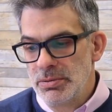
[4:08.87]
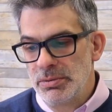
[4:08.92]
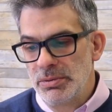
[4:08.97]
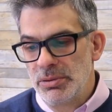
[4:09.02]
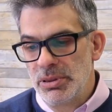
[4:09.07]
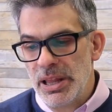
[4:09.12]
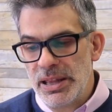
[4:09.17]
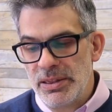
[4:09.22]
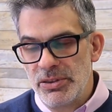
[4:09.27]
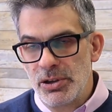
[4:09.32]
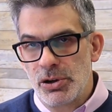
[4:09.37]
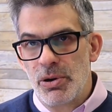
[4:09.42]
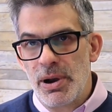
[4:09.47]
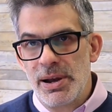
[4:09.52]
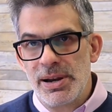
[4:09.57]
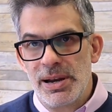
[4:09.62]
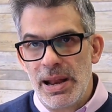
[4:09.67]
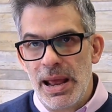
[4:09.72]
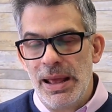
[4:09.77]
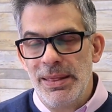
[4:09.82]
let the
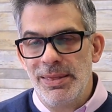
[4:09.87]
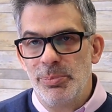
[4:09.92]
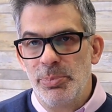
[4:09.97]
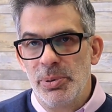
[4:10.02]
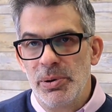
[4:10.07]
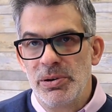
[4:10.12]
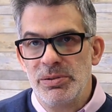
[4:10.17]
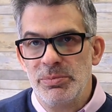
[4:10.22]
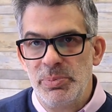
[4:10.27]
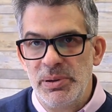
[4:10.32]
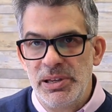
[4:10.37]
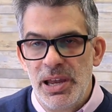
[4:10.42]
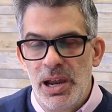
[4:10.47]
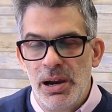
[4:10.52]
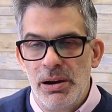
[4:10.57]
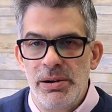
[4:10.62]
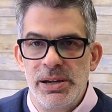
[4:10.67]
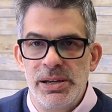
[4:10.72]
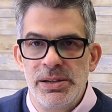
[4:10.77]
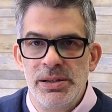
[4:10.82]
credit and the burden be
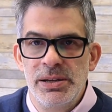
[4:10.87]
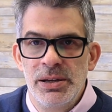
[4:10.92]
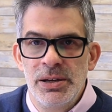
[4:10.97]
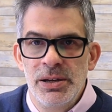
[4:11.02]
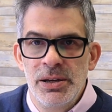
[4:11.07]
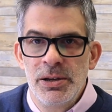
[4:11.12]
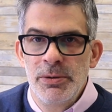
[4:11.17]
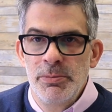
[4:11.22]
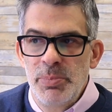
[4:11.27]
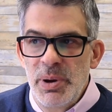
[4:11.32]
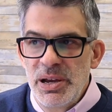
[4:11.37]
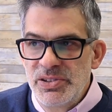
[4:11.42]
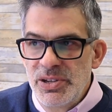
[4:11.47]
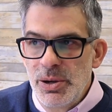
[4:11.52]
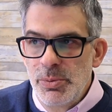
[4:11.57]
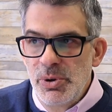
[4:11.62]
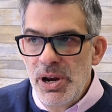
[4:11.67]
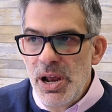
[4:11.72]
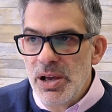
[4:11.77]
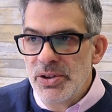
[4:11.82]
carried by
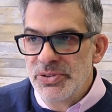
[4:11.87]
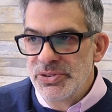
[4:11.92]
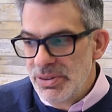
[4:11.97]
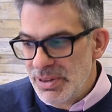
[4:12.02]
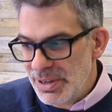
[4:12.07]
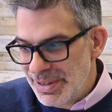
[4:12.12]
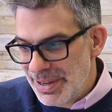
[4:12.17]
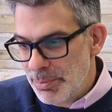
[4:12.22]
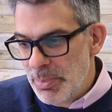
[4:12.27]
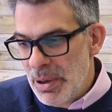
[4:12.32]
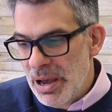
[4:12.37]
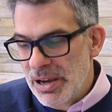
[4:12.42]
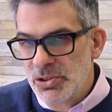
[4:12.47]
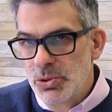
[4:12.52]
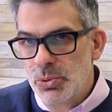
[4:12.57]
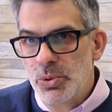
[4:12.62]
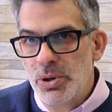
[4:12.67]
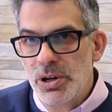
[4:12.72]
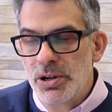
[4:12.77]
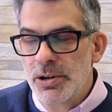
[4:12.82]
someone else, and then get back
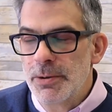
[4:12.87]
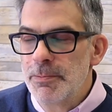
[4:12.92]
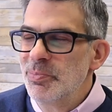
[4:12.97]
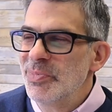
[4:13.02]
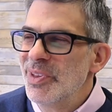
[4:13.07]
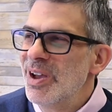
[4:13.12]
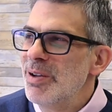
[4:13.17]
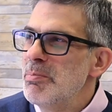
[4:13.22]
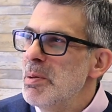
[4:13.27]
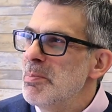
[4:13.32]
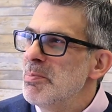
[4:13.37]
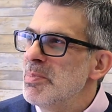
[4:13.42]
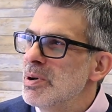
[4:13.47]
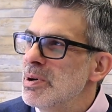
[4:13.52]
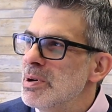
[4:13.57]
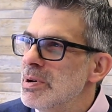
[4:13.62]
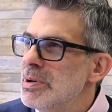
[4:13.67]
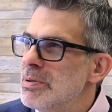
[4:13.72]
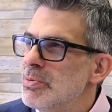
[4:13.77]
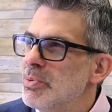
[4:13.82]
to work. I
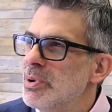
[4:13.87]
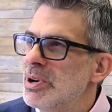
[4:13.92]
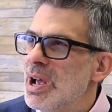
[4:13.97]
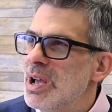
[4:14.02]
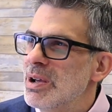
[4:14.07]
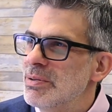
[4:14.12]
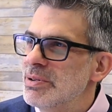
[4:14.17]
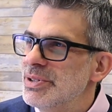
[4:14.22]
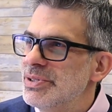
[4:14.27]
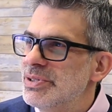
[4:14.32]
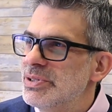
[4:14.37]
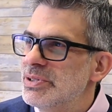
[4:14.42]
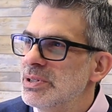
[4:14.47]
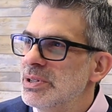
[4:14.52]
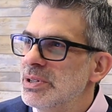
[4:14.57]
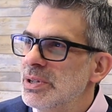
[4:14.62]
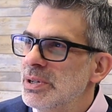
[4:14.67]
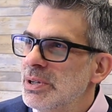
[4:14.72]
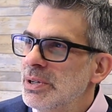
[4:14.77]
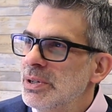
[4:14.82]
remember when I was
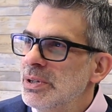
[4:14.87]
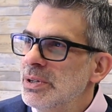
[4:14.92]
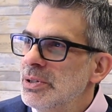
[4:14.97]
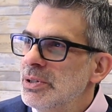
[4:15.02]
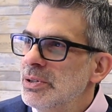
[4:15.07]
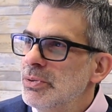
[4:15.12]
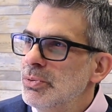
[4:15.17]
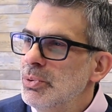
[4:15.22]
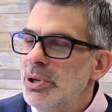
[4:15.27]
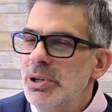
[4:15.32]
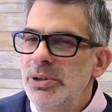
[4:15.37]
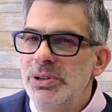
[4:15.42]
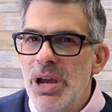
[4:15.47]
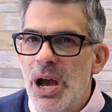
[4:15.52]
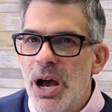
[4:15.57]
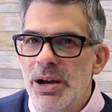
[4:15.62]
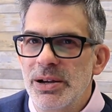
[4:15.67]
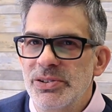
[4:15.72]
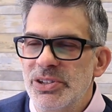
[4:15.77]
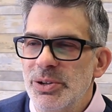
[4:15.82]
real
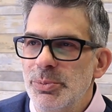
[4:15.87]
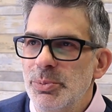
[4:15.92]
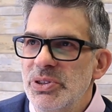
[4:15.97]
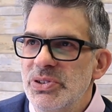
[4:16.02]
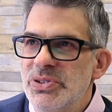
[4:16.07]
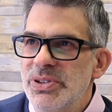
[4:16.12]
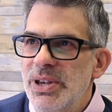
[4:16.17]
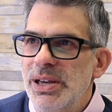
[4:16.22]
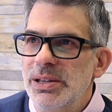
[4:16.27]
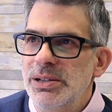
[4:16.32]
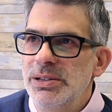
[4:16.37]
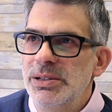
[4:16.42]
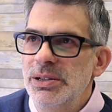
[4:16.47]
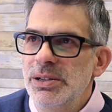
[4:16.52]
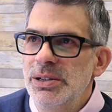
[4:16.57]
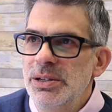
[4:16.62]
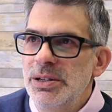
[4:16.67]
young, someone said,